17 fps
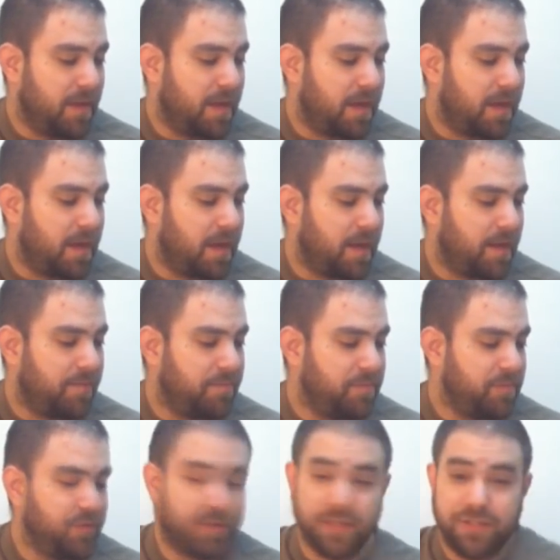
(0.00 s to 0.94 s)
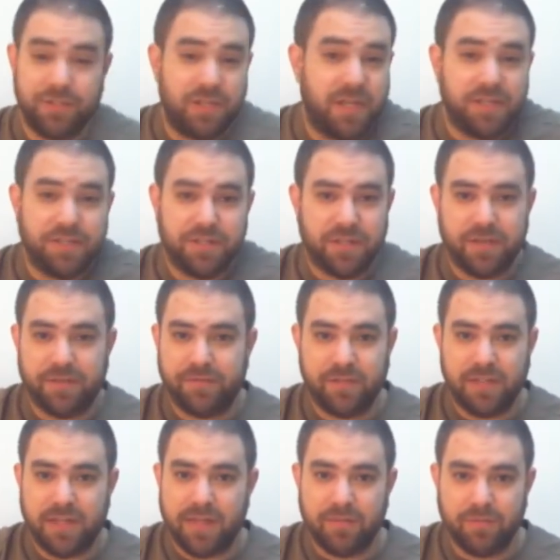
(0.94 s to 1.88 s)
Um, you can change it
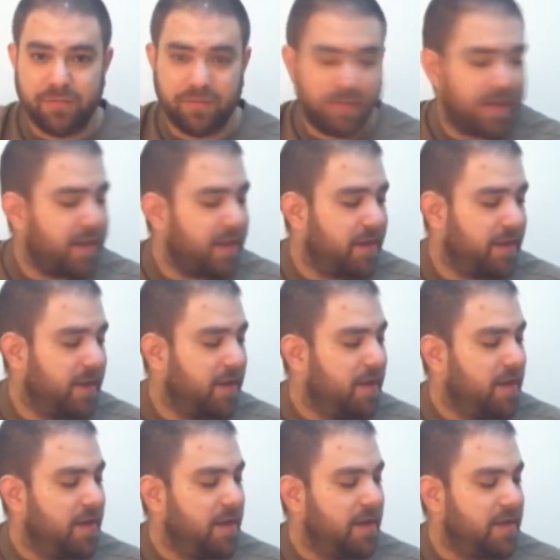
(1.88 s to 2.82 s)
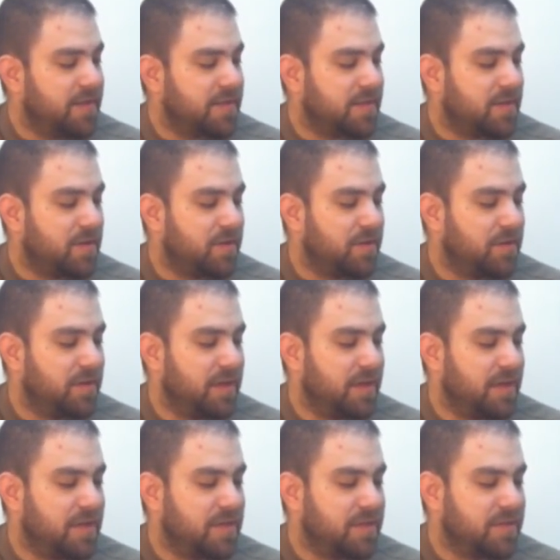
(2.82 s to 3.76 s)
every time you play as long
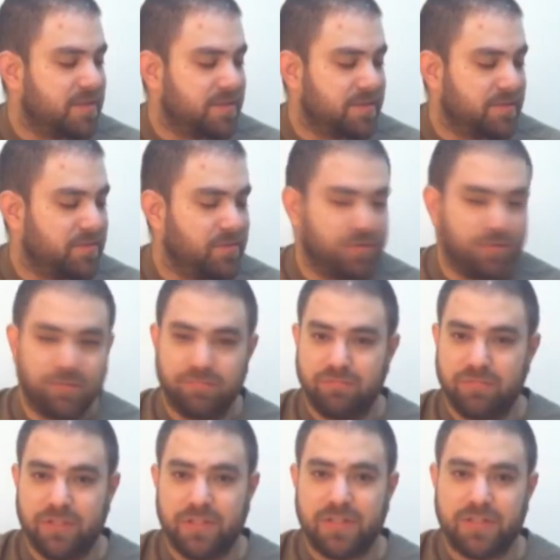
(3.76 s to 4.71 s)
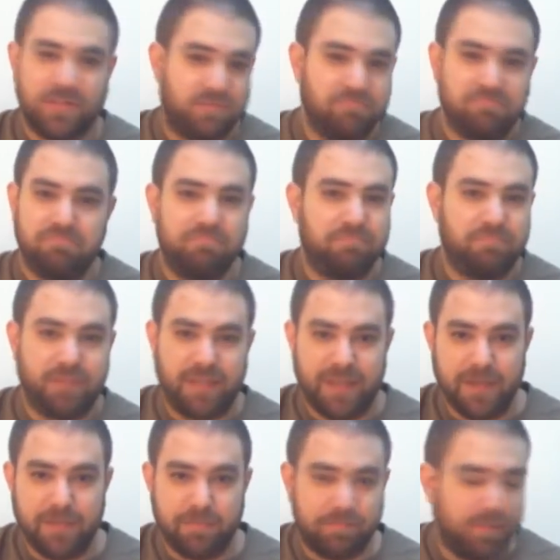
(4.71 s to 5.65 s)
as you just
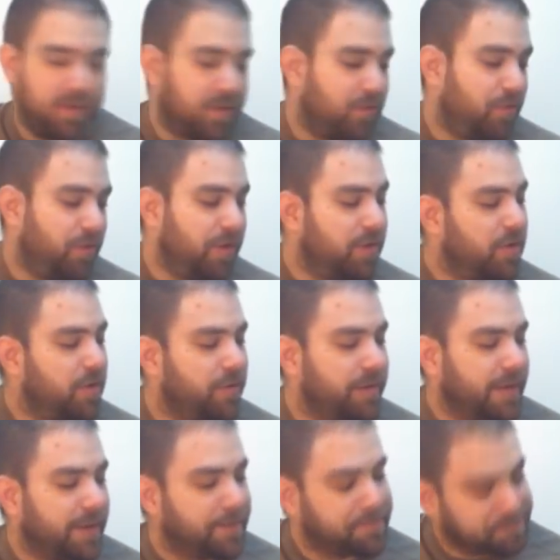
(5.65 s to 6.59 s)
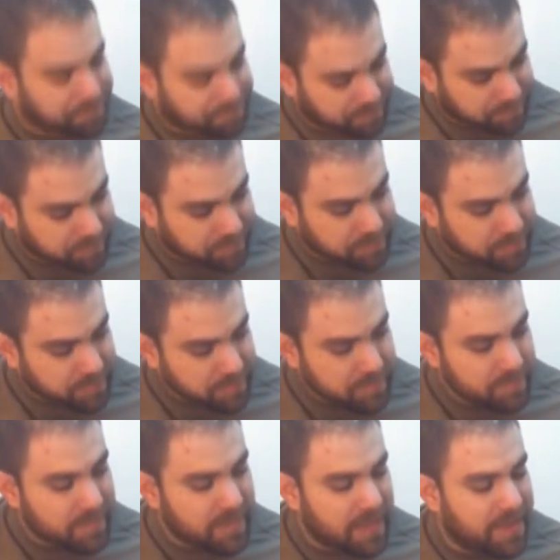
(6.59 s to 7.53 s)
keep the chord going.
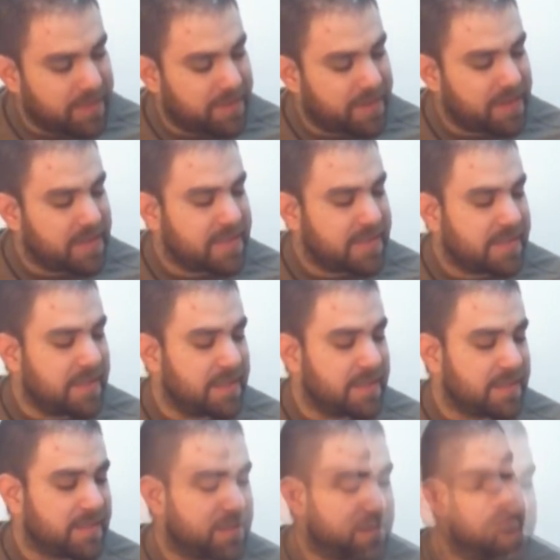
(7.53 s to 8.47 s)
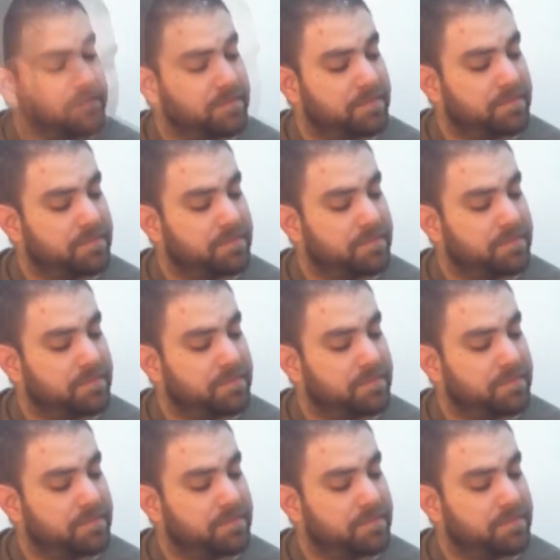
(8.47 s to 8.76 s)
And then it's this.